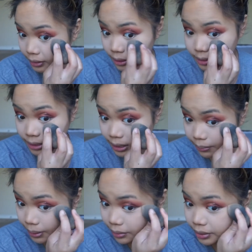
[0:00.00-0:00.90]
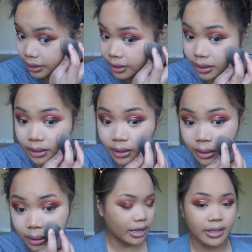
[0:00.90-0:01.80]
the setting powder.
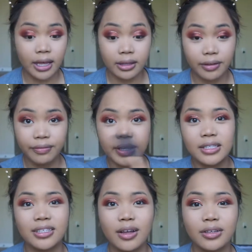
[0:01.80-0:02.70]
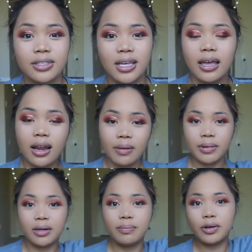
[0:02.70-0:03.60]
Now that the face is all set, I'm
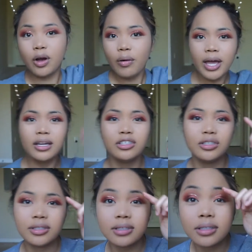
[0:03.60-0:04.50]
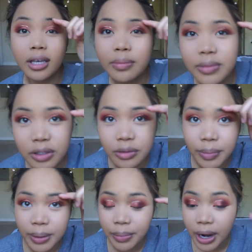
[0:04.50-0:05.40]
gonna go ahead and skip to
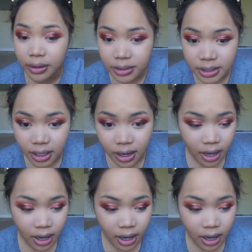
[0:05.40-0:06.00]
my brows.